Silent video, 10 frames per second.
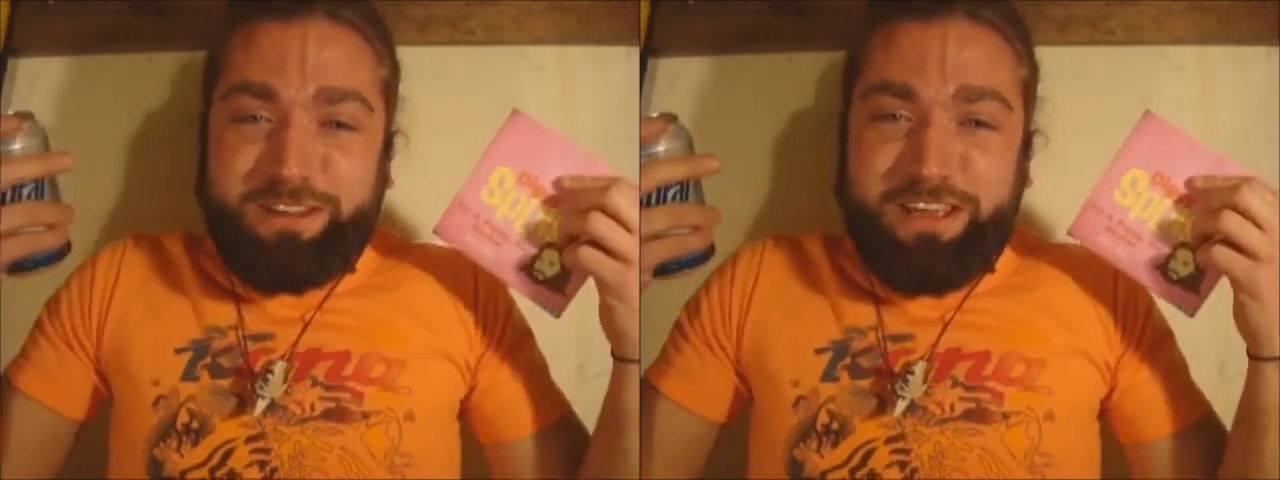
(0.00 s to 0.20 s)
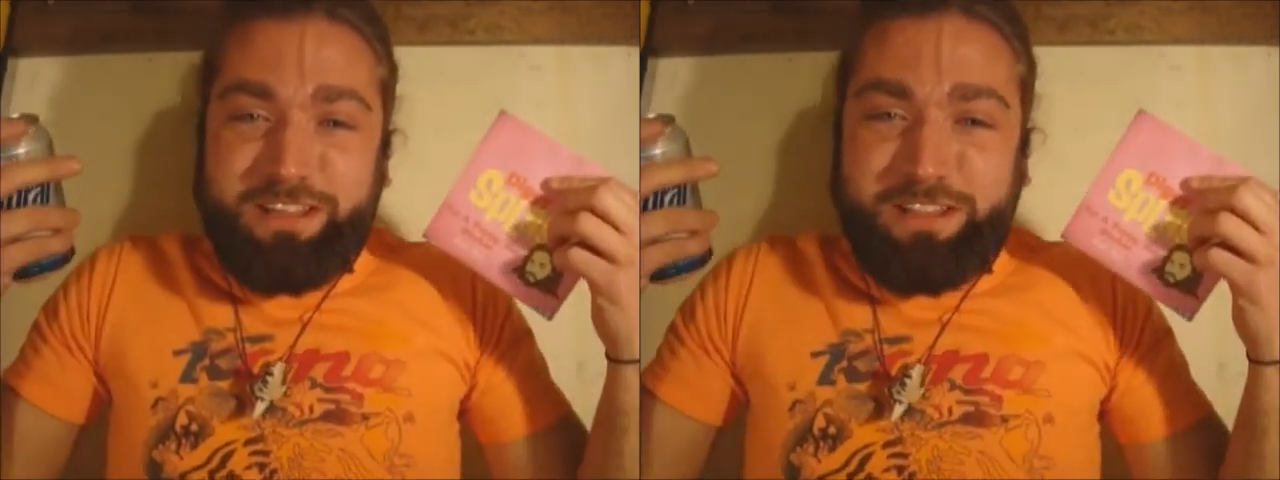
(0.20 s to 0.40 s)

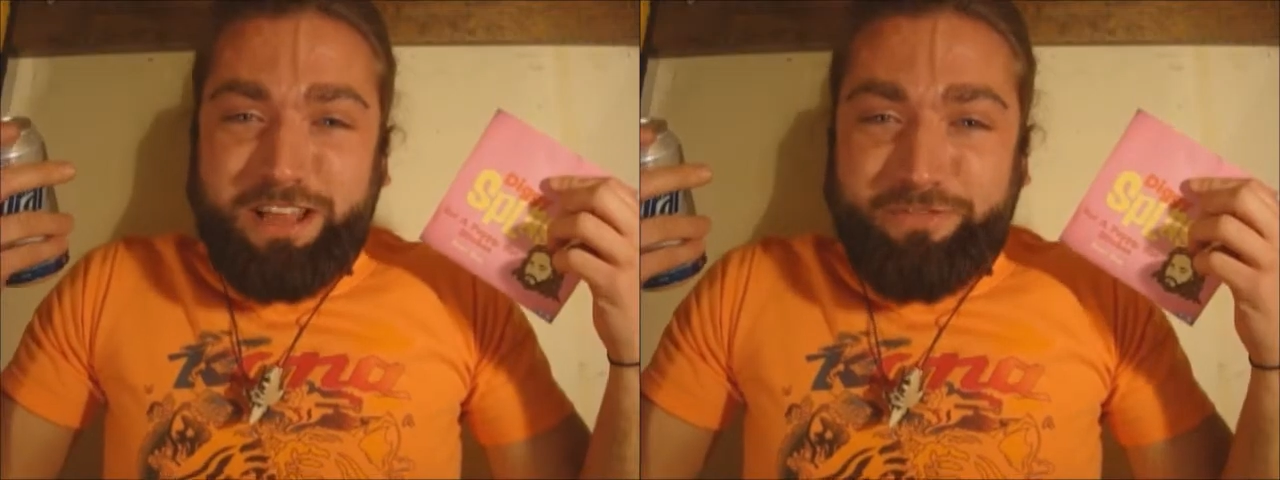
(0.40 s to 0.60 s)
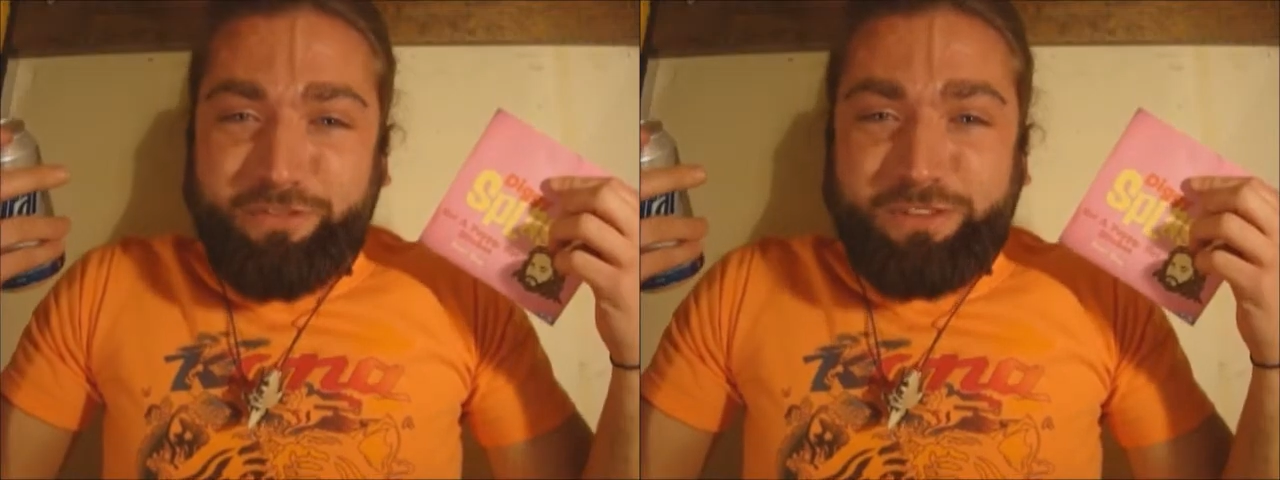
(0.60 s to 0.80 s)
day in the
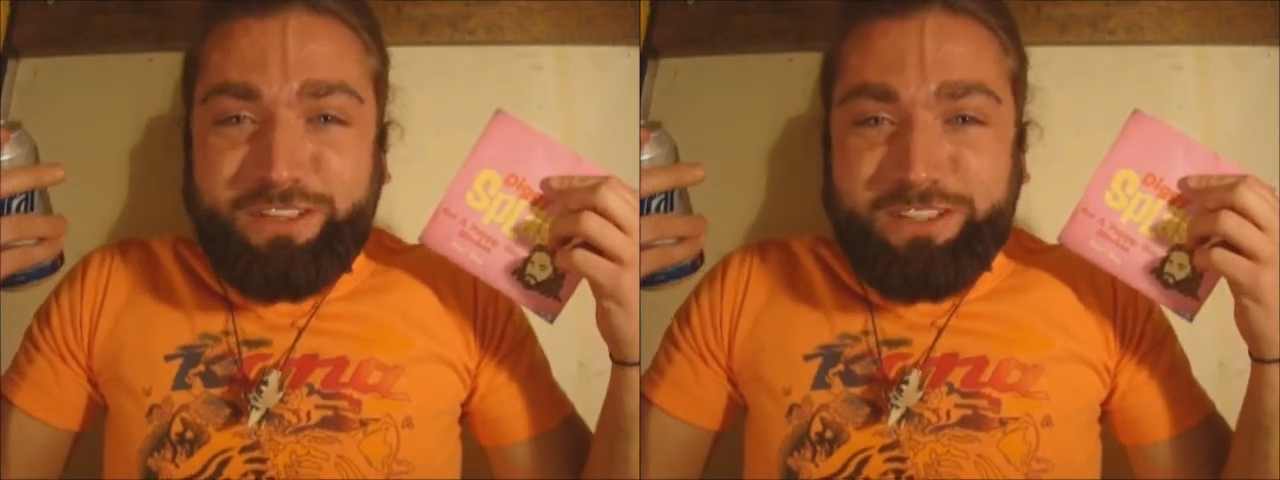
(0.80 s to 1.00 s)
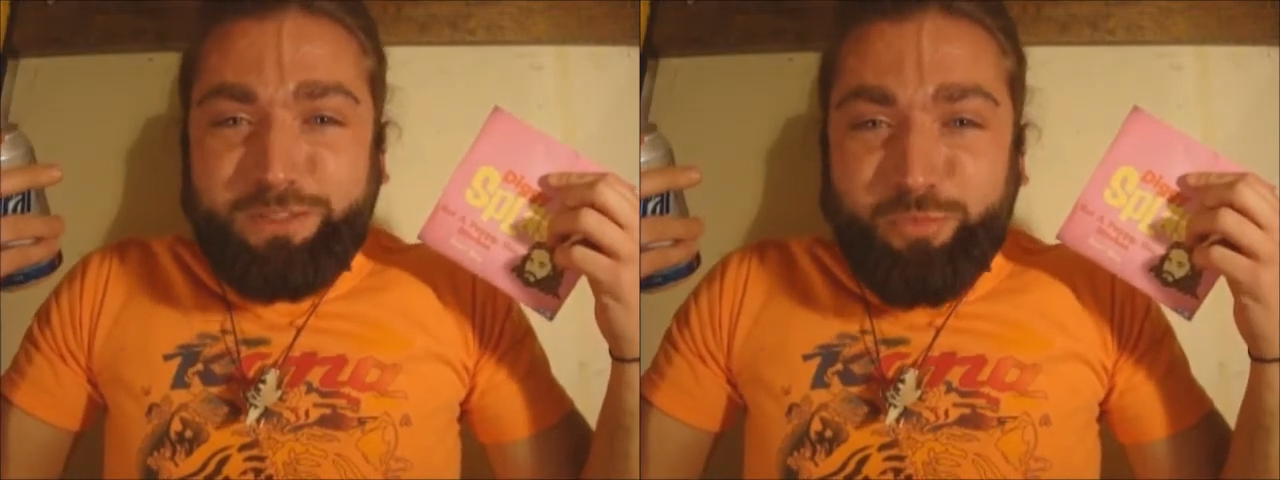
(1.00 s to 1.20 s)
life of
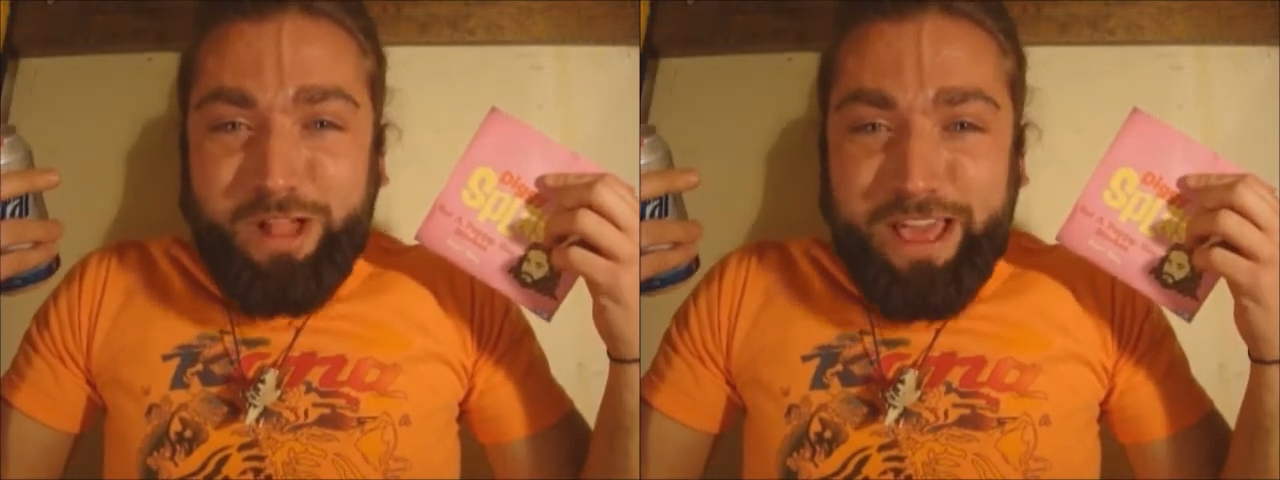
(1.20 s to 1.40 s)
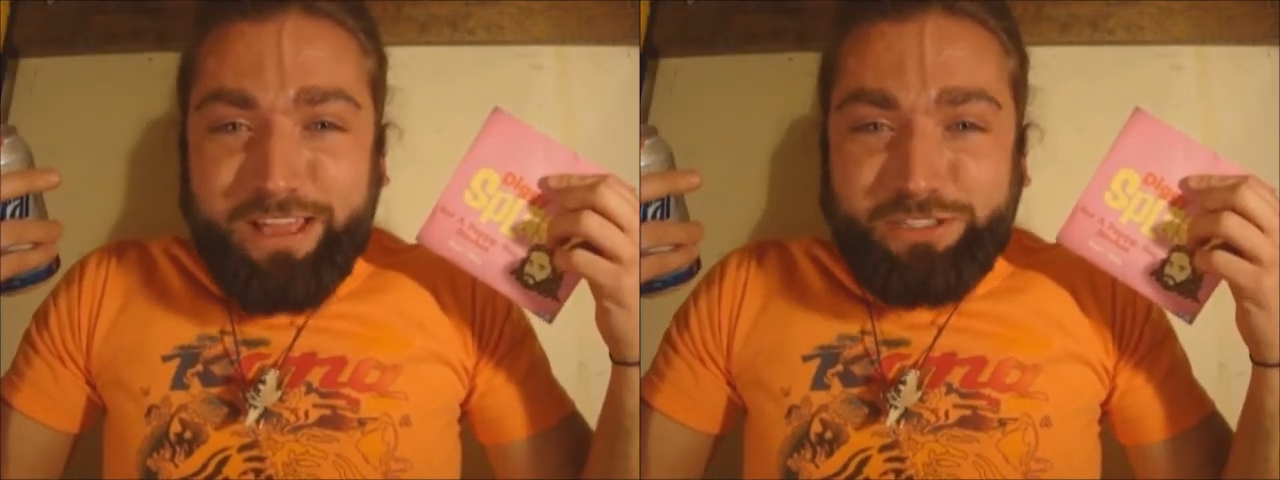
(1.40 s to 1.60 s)
Diggy
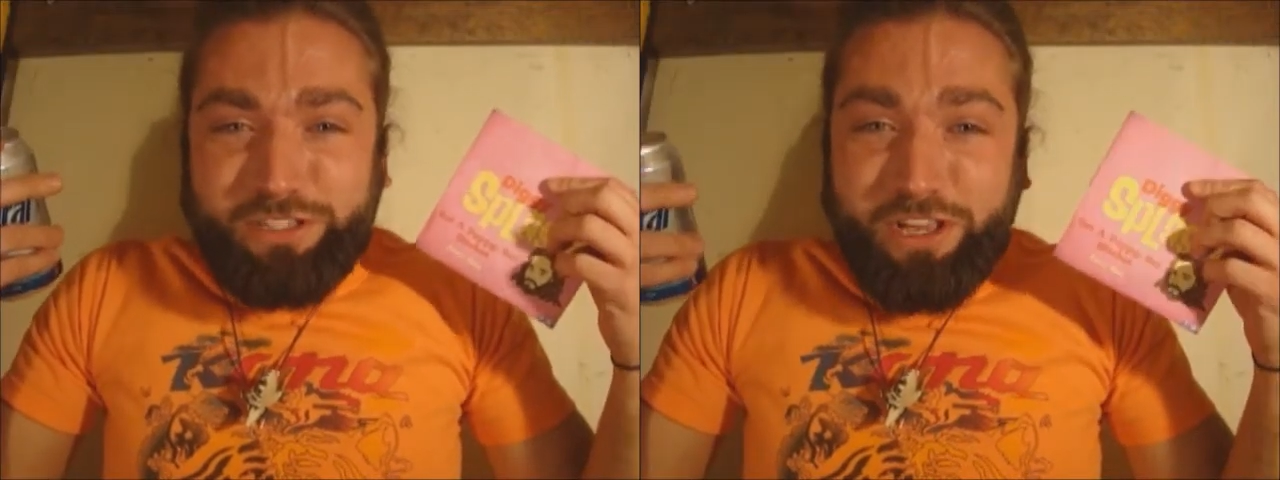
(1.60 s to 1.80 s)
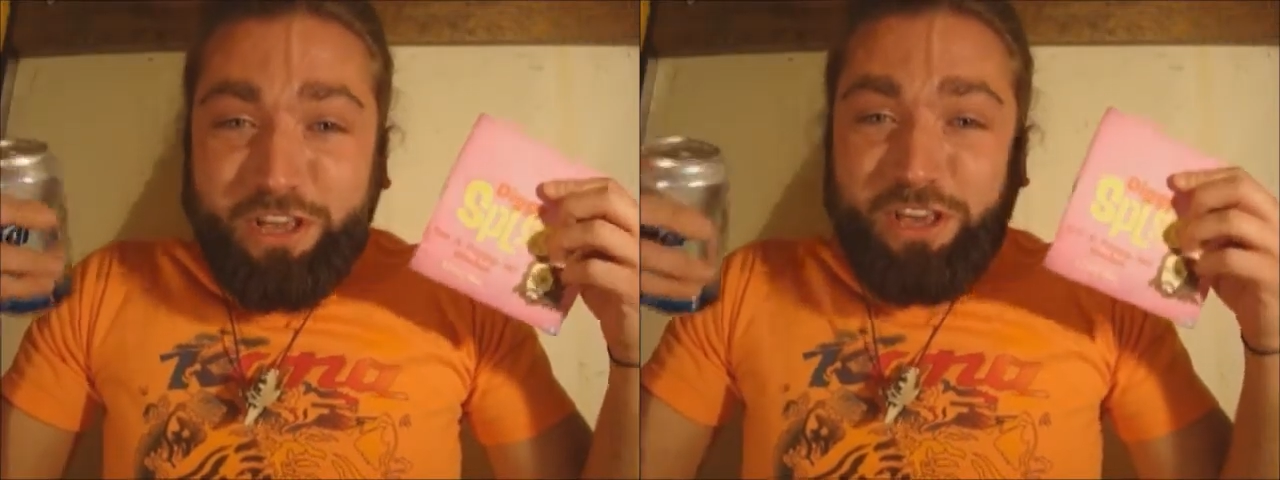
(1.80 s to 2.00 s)
Splash.